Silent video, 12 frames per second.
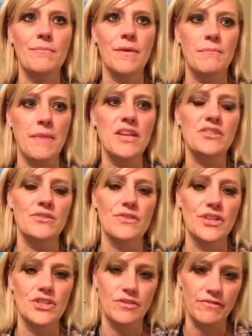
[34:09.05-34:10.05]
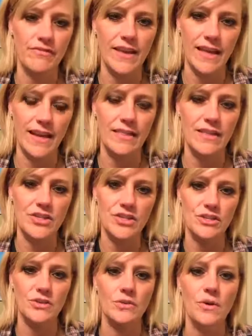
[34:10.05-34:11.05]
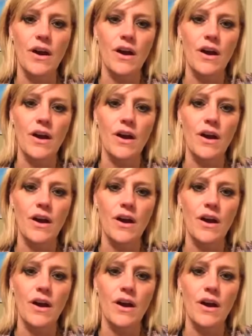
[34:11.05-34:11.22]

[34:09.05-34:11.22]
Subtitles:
but make sure that you fit and that you